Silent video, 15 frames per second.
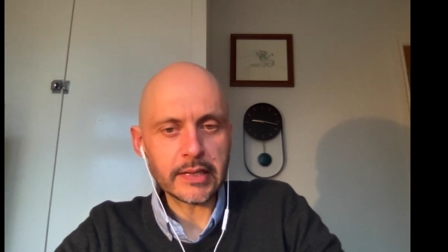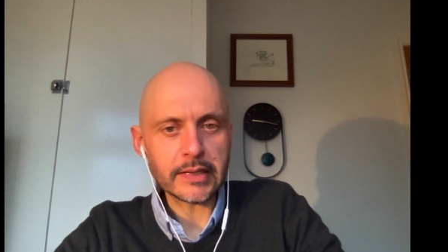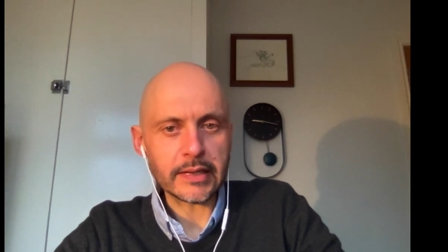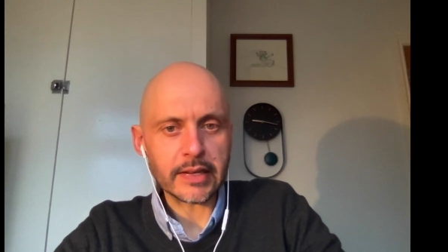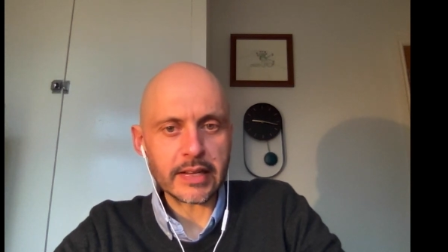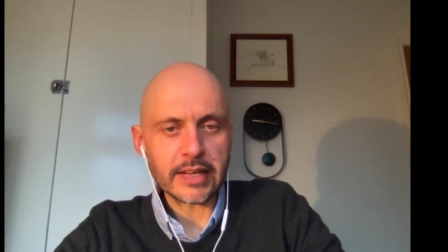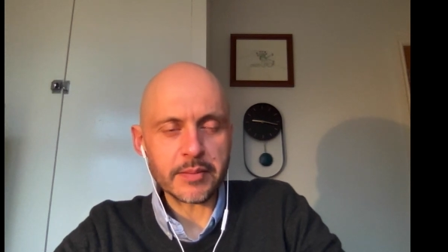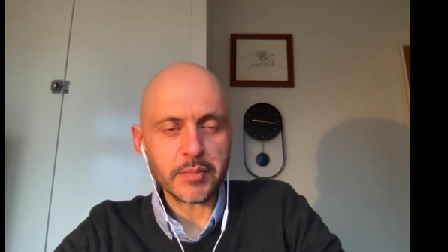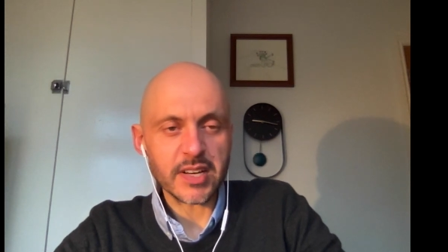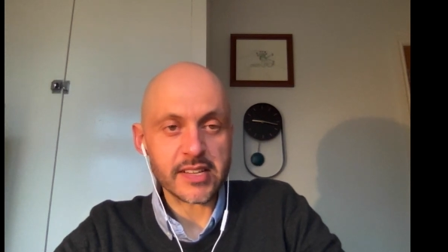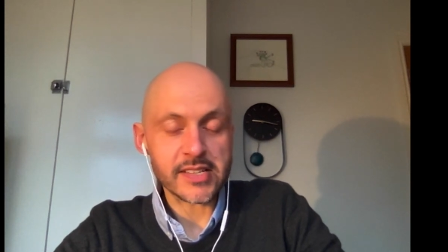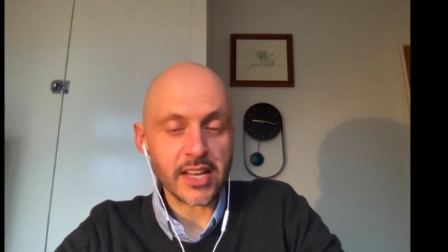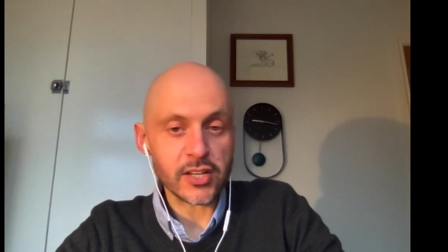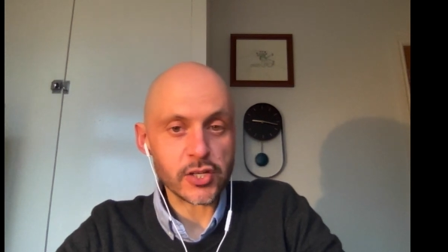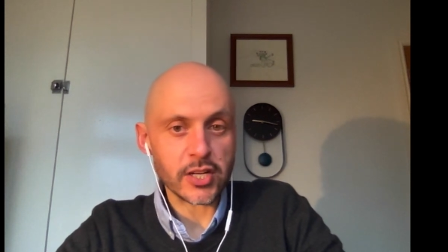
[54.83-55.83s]
Um, but
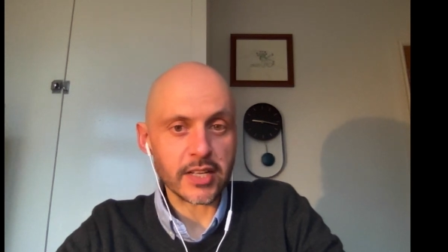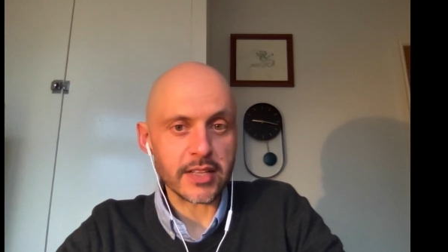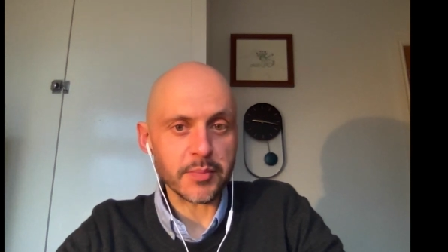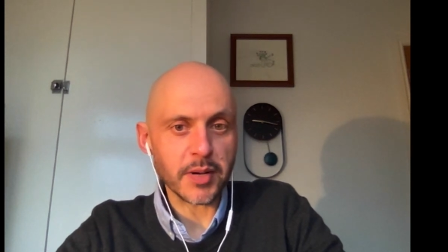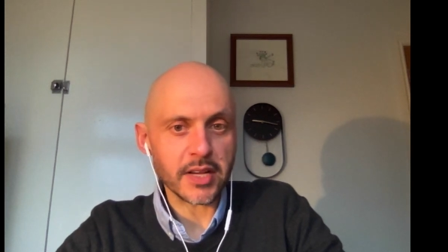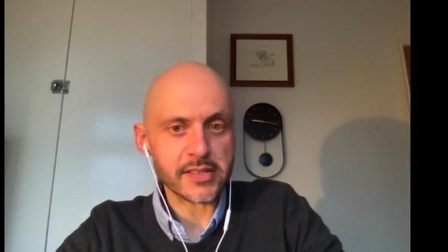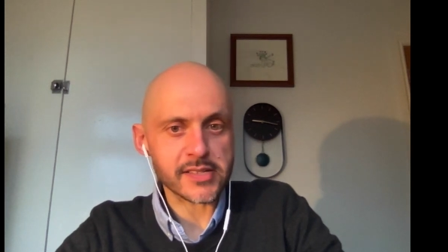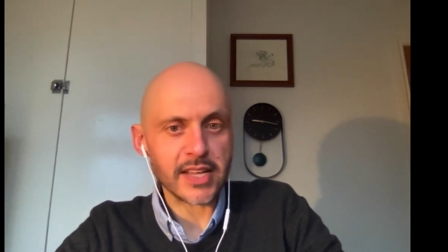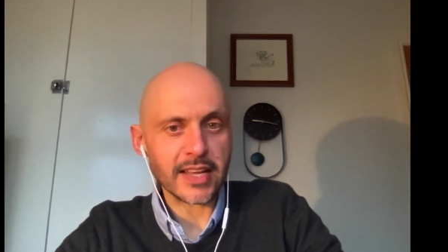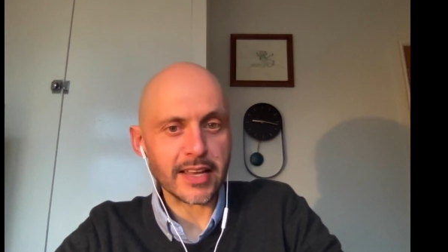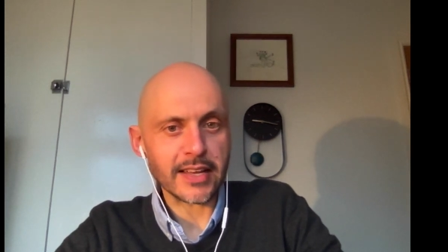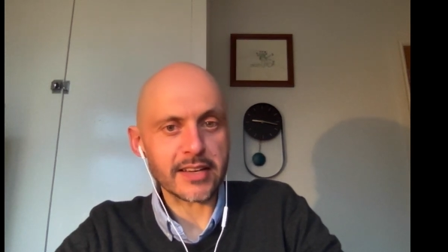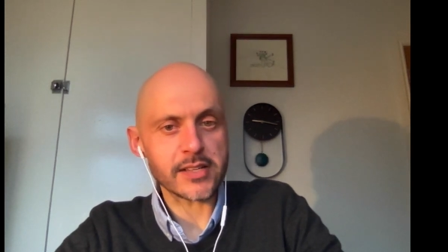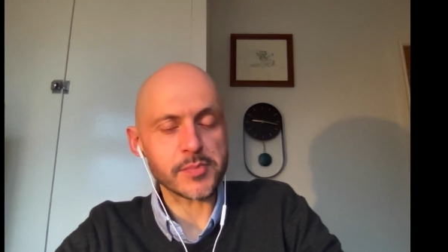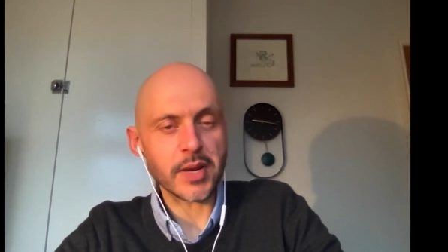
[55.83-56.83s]
essentially, the past
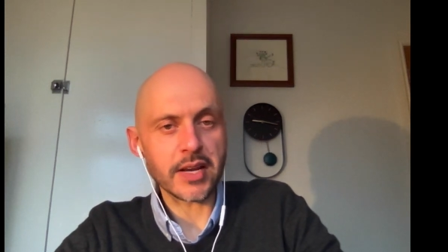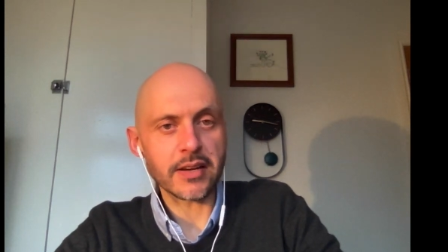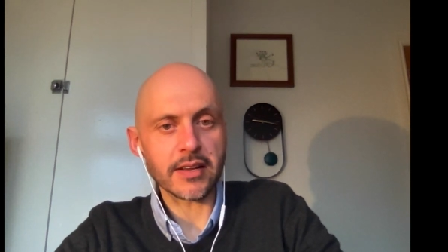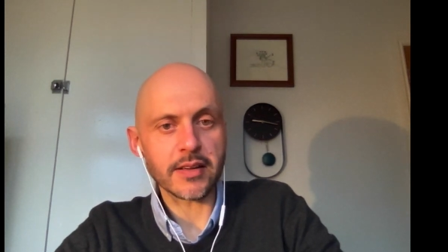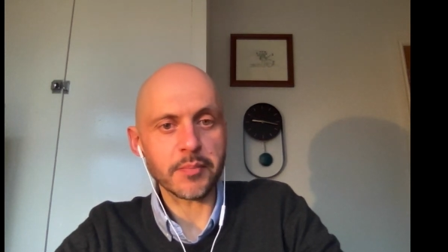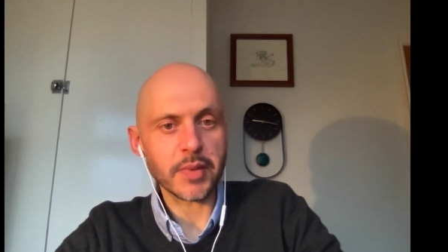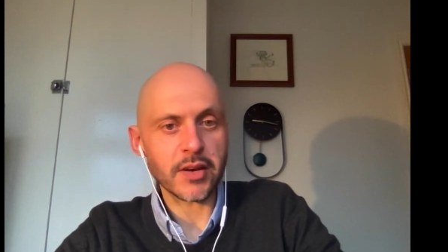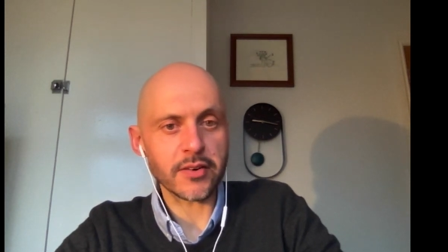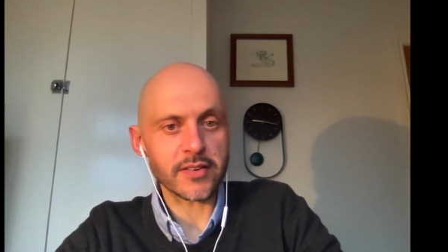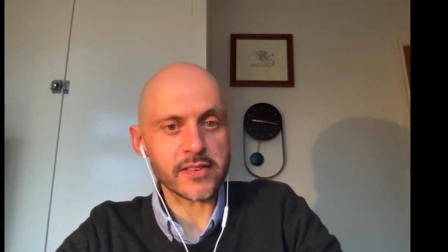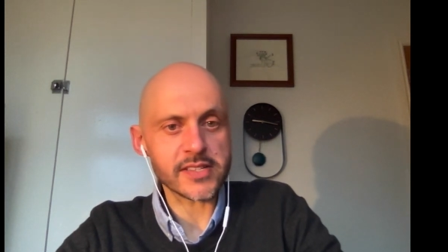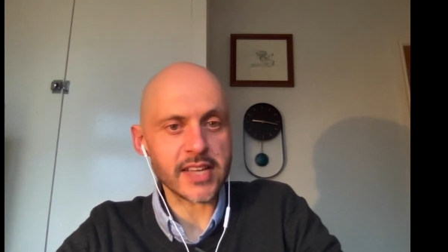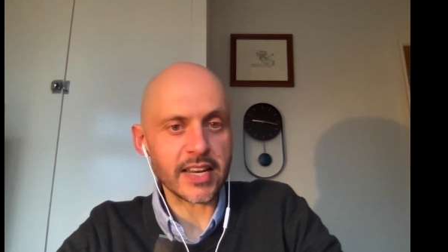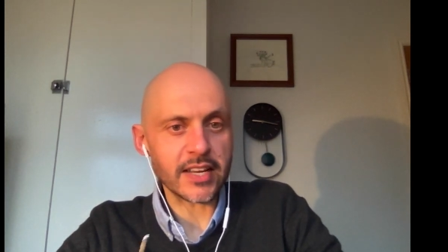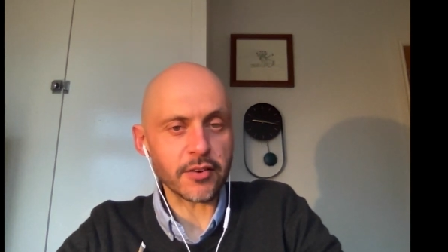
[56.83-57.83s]
decade has been a period of
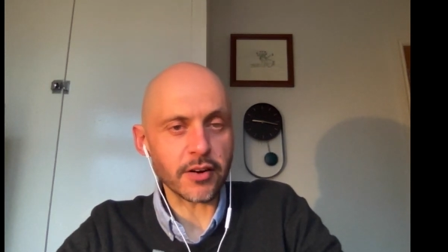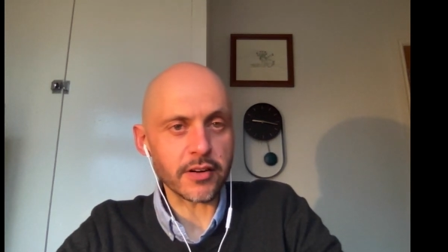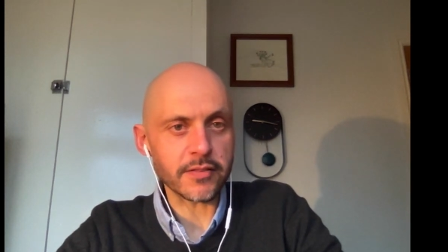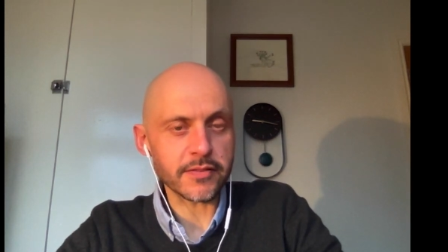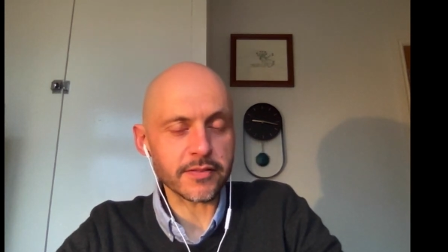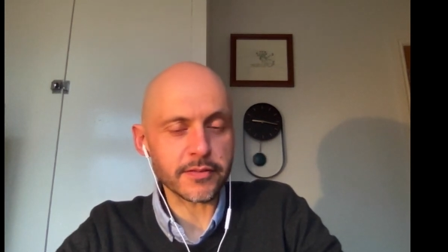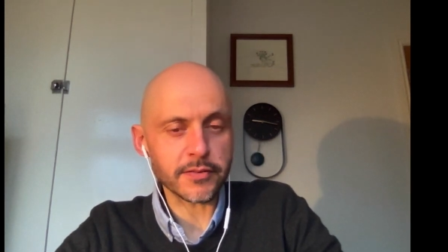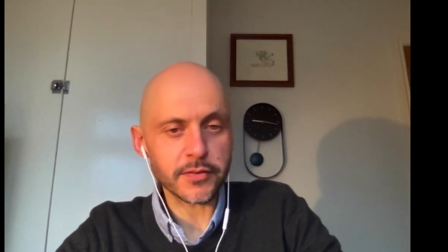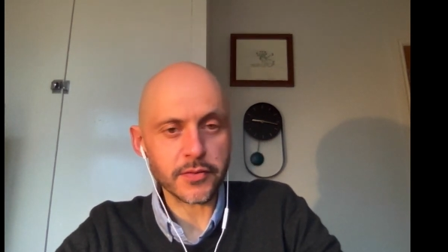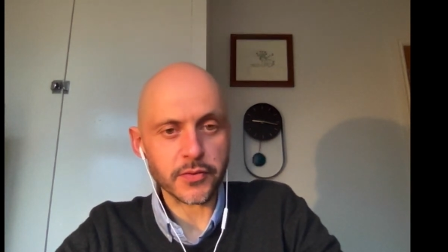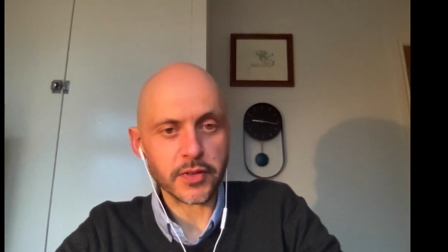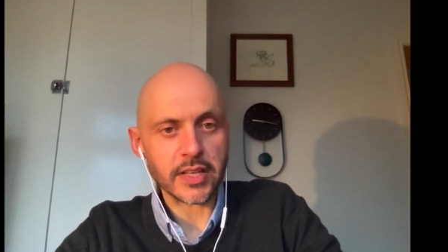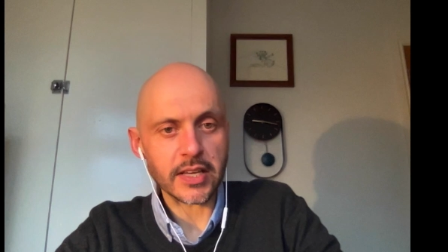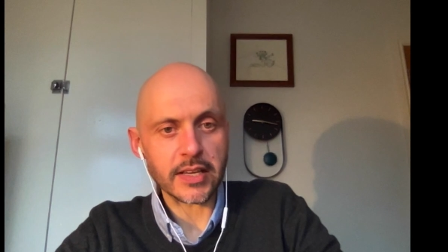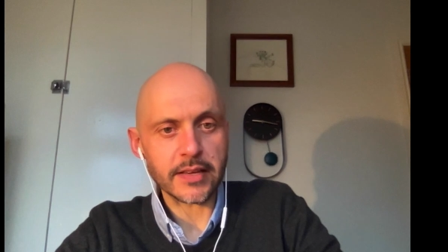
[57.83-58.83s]
steady growth for
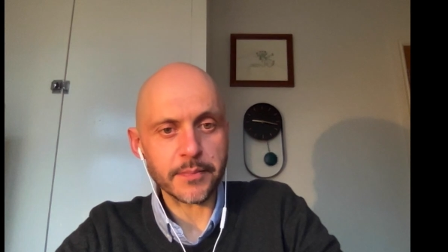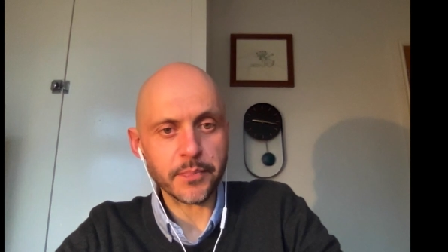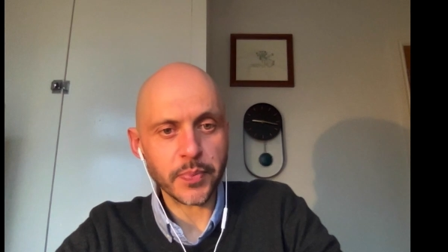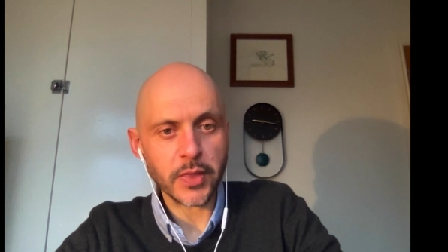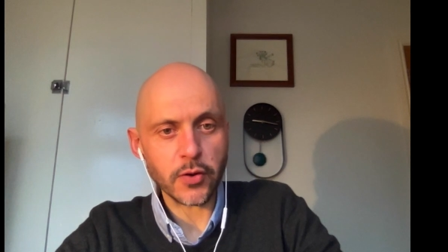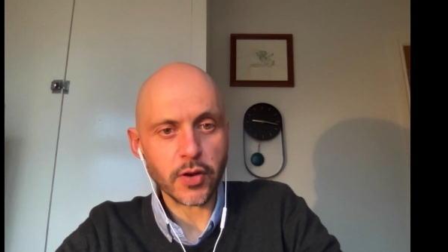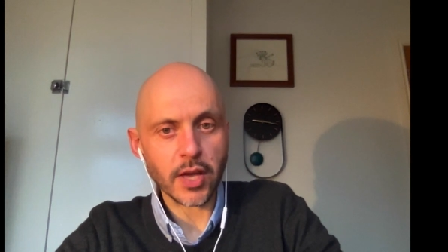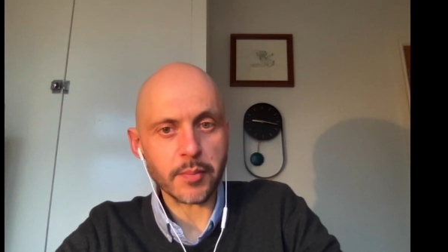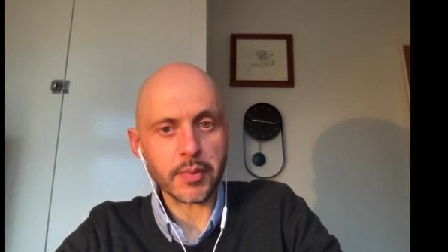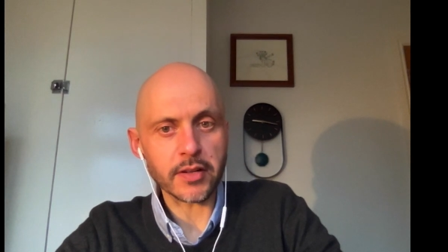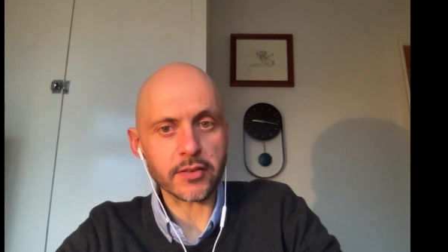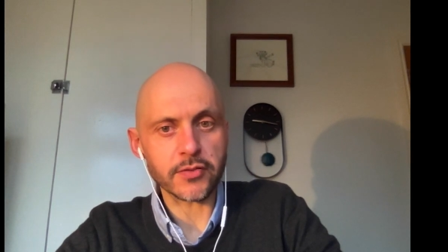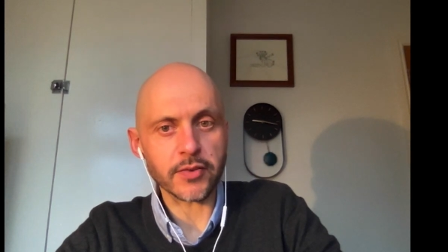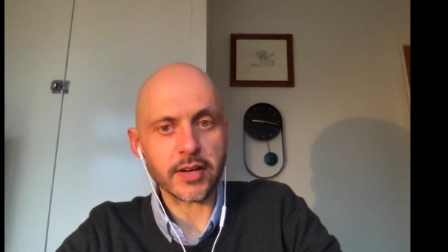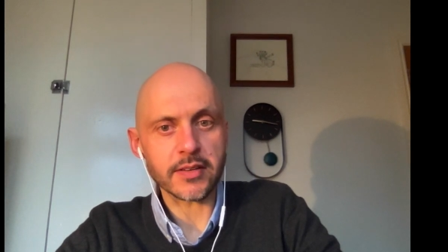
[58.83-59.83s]
the UK build
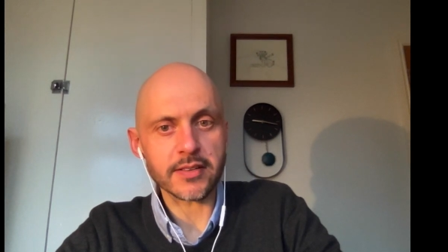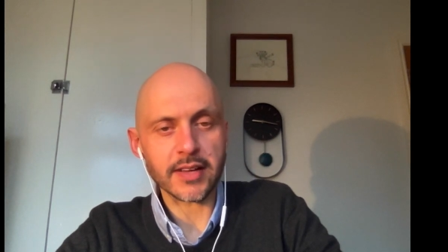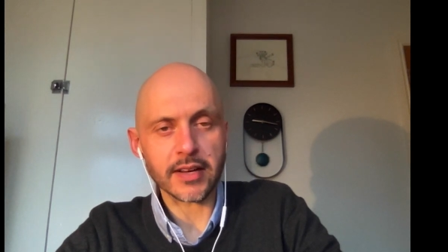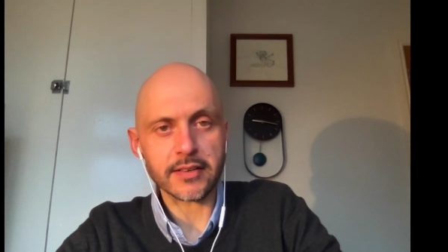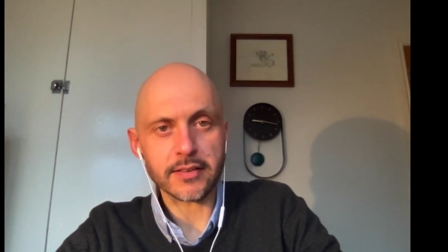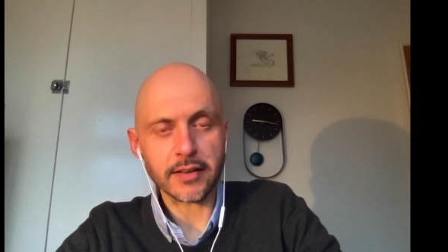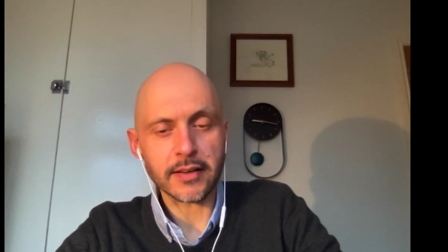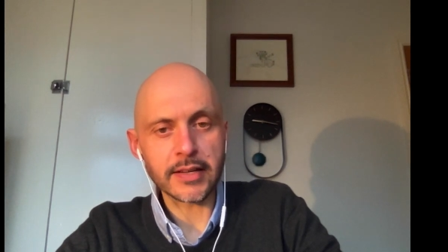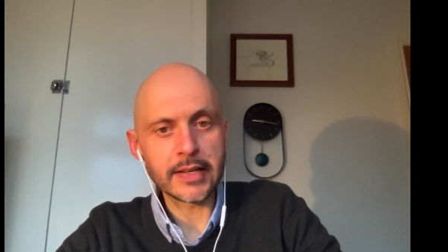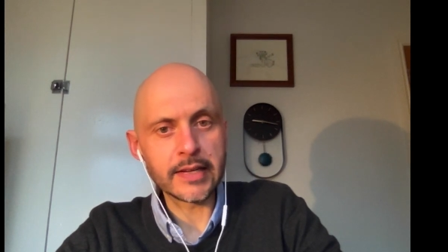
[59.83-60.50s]
to rent sector,